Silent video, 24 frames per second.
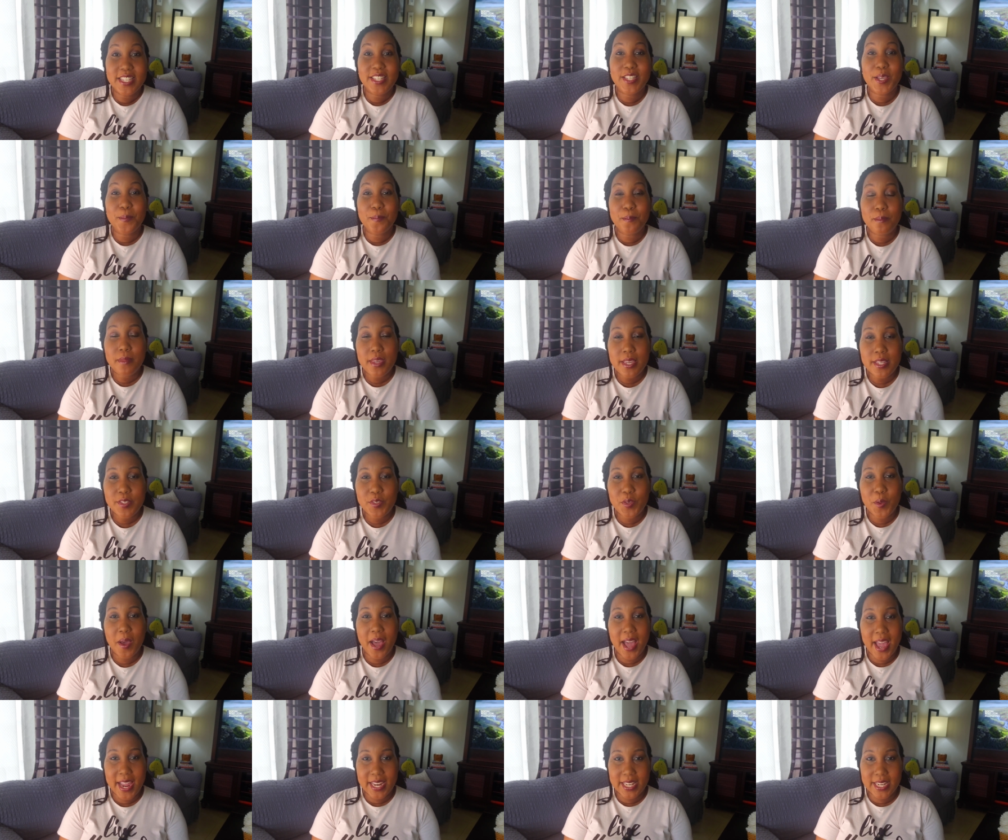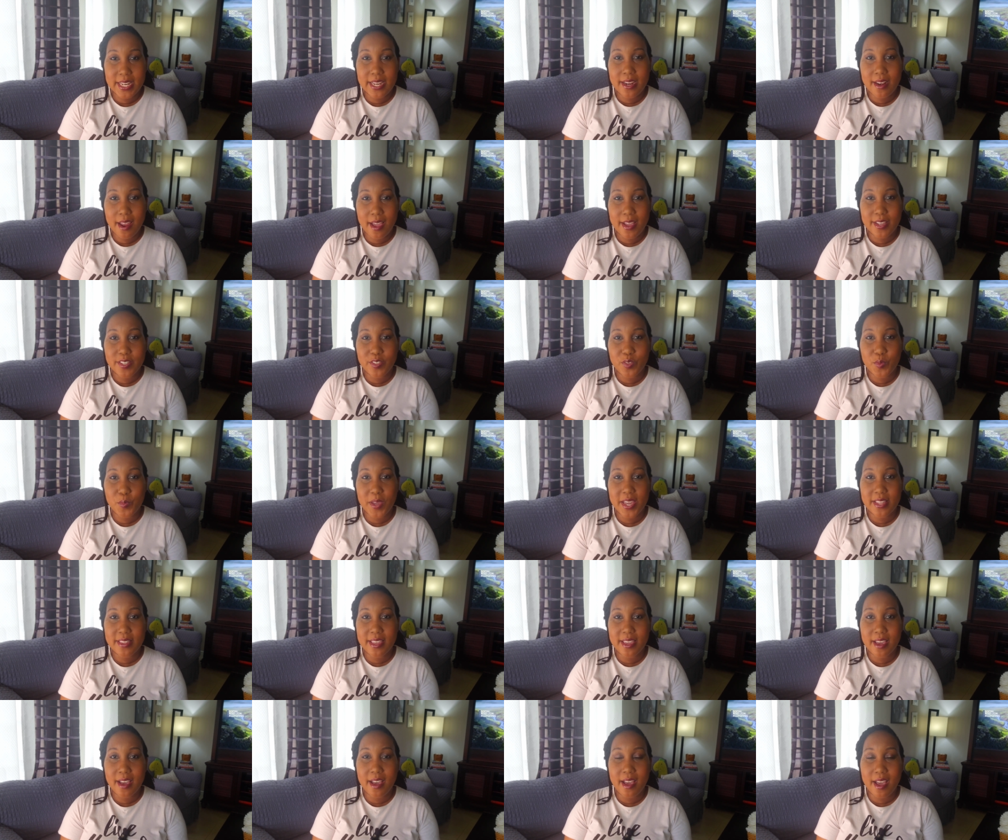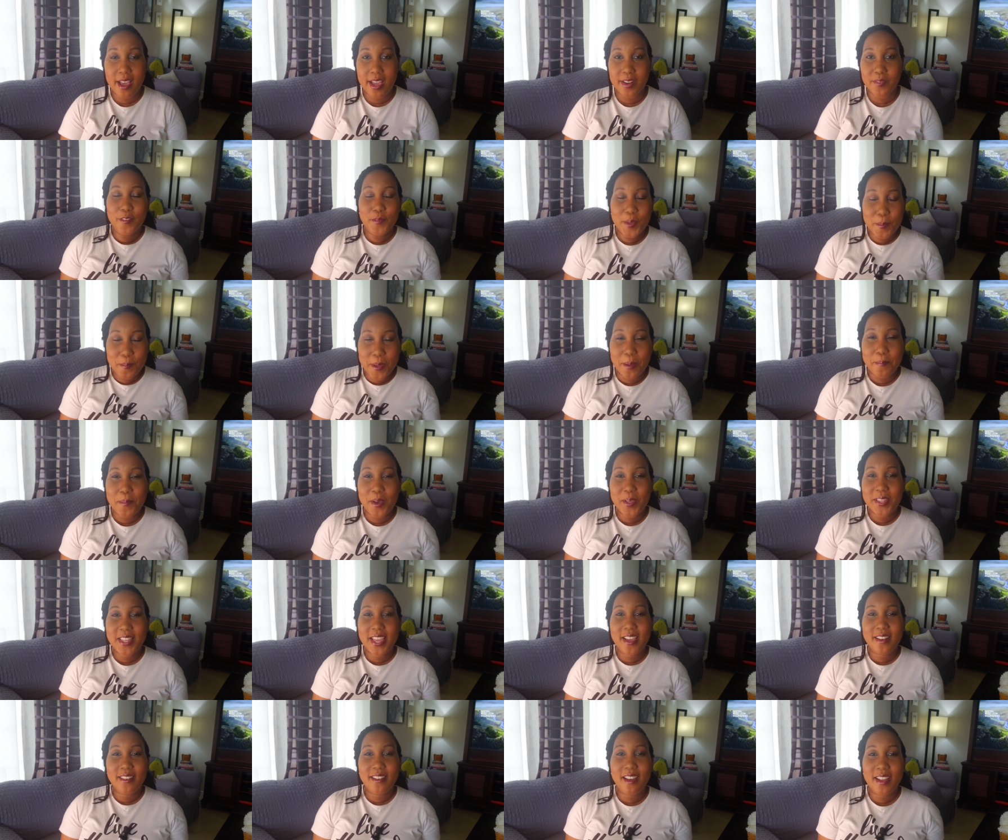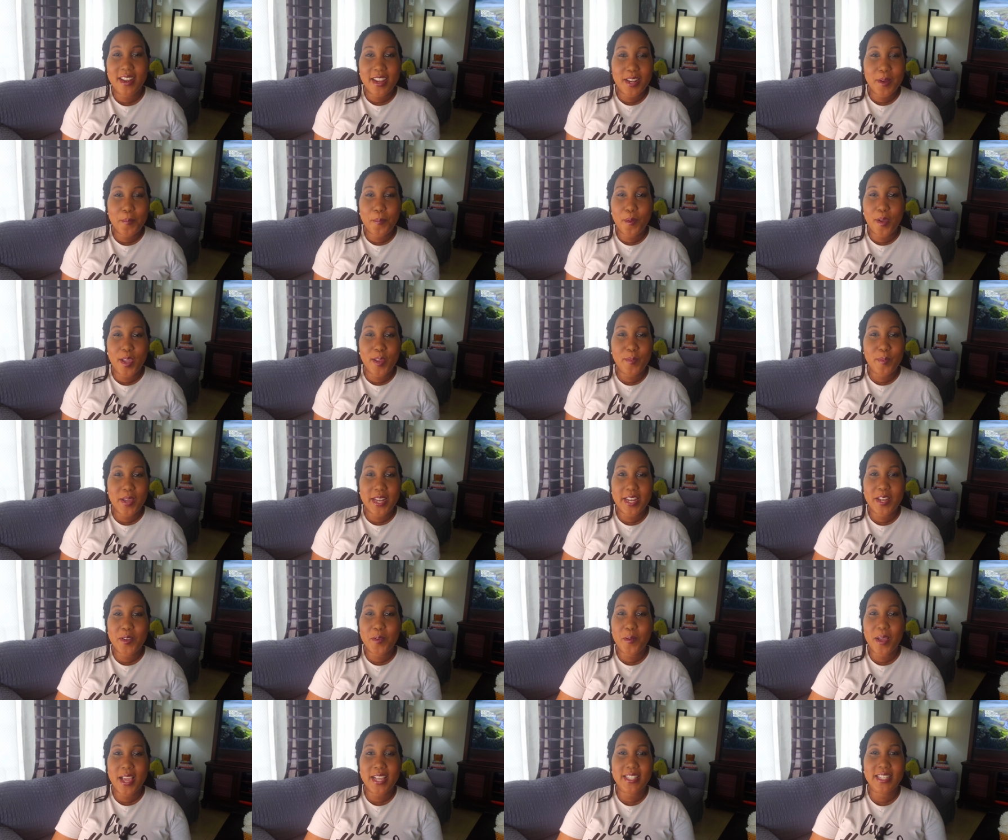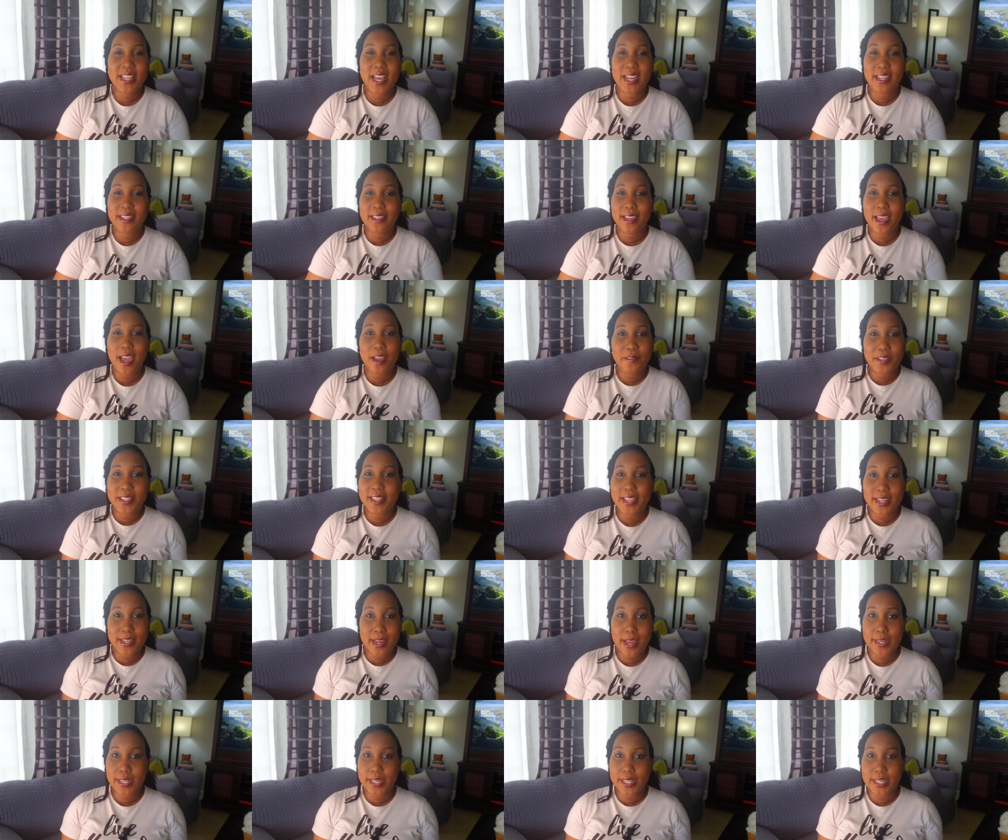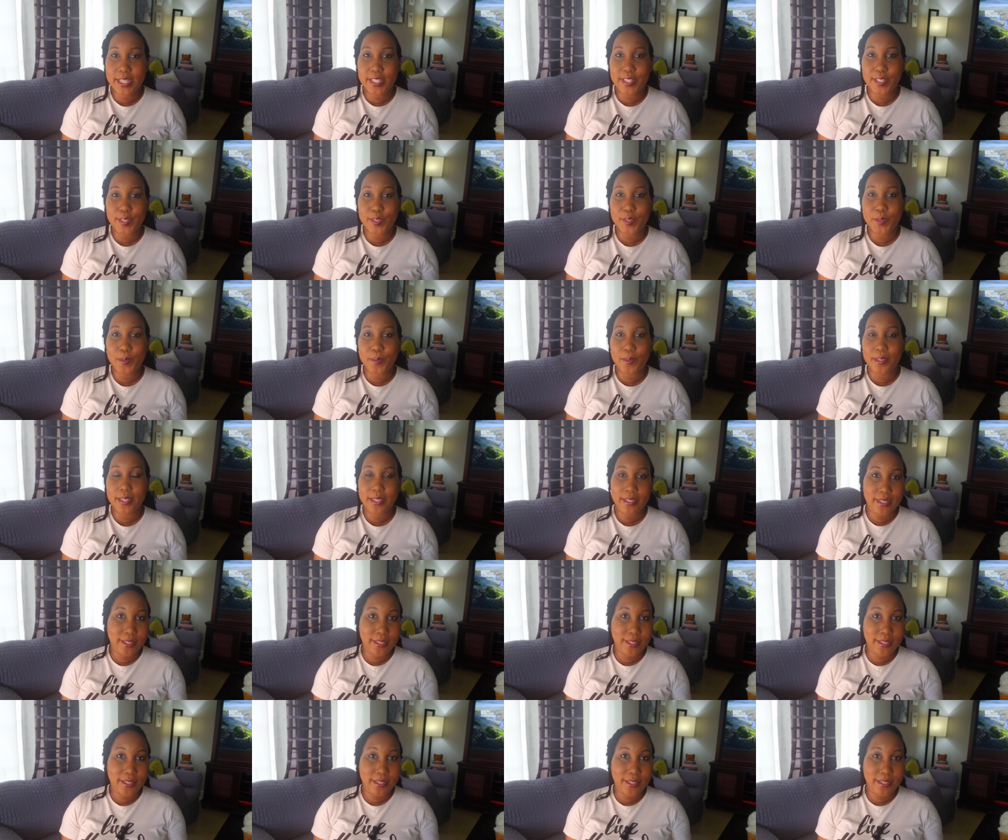to meet your ideal clients where they are at. Remember, they are not at a point where they know exactly everything that they need to do.